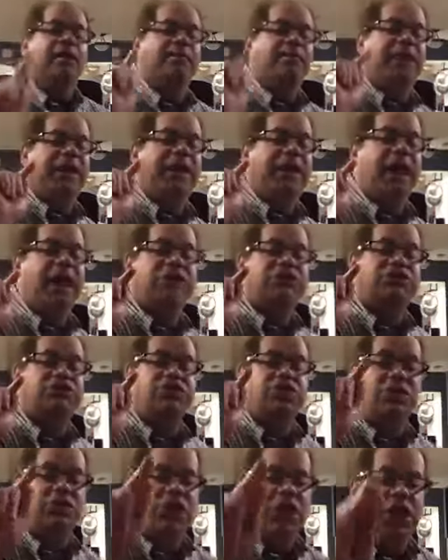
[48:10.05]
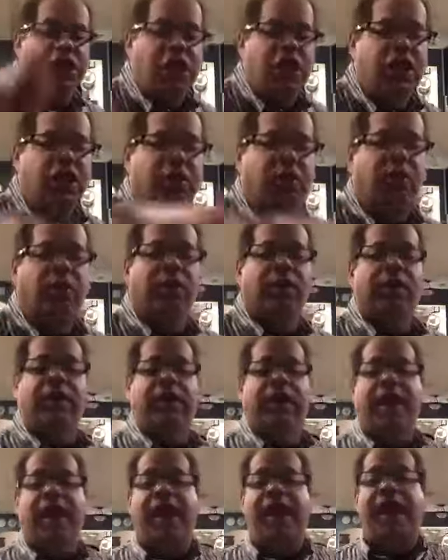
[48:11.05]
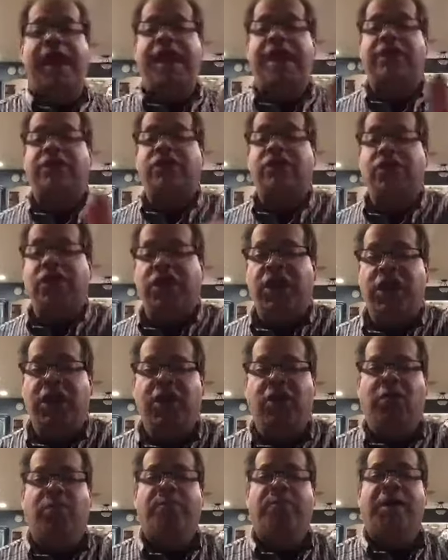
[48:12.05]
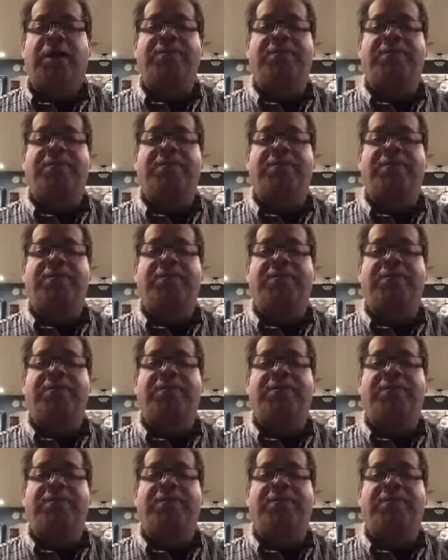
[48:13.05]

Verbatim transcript: Because you and you, but